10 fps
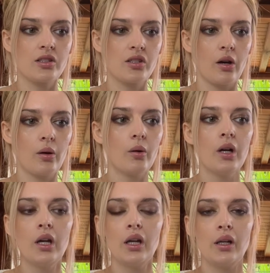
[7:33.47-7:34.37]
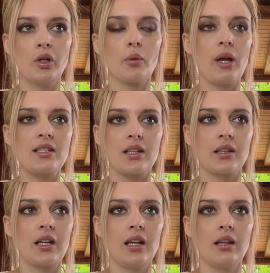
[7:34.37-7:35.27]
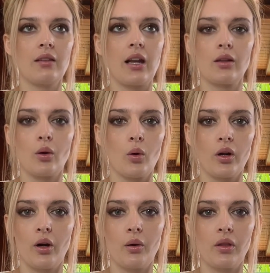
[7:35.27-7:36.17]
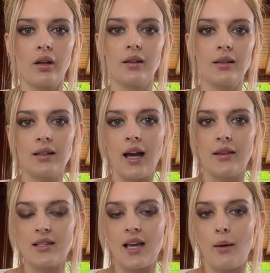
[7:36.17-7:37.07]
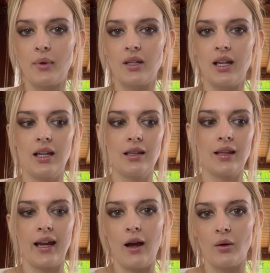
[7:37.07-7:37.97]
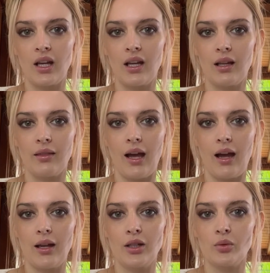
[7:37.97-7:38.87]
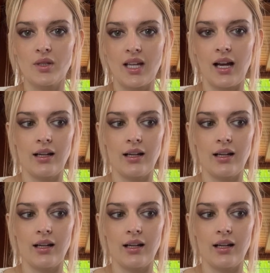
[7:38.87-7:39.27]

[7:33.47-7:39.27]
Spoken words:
So you're basically letting the court know that, yeah, this happened in the county that you reside